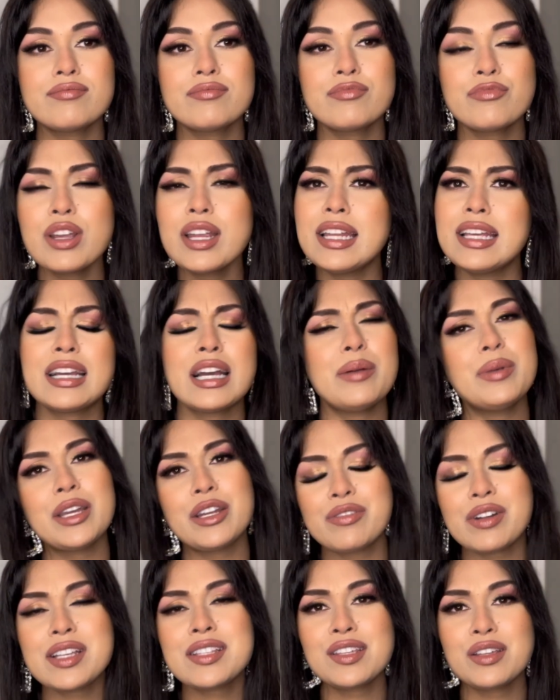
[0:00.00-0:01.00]
really coming and
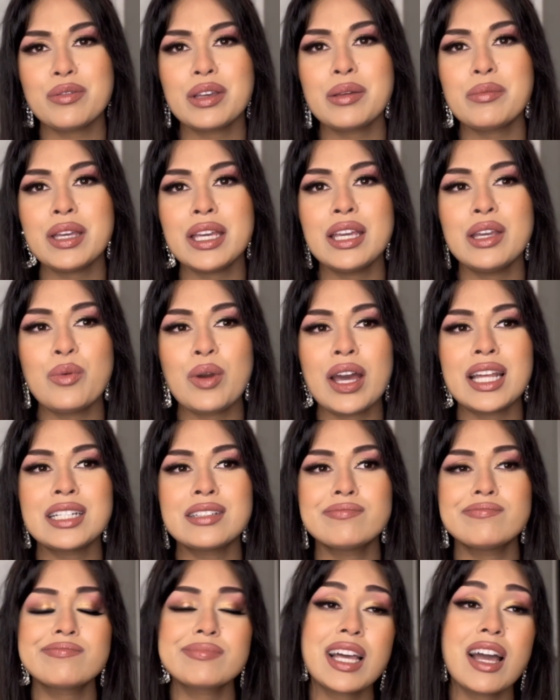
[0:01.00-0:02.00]
rescuing me
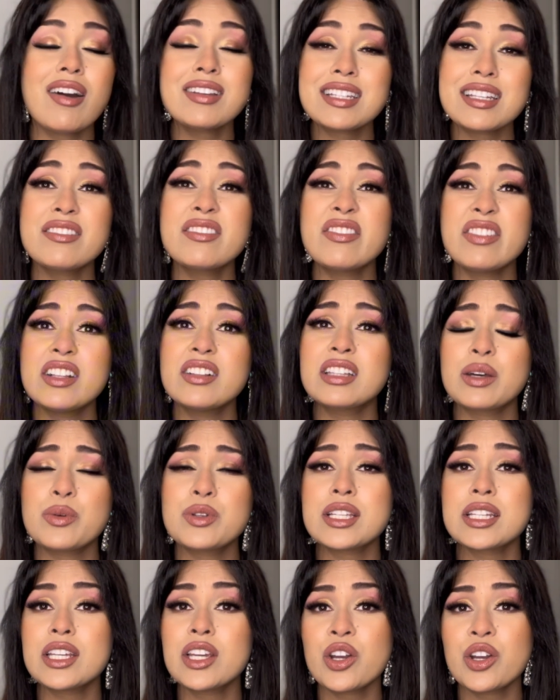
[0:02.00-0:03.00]
when I didn't feel there was
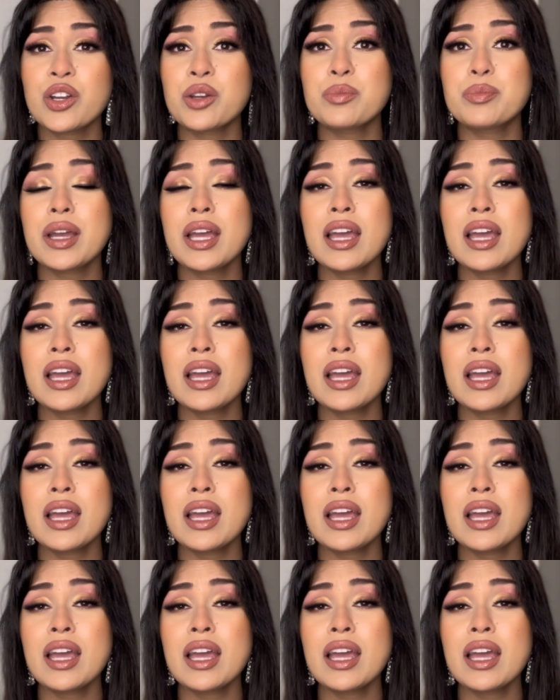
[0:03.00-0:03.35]
any hope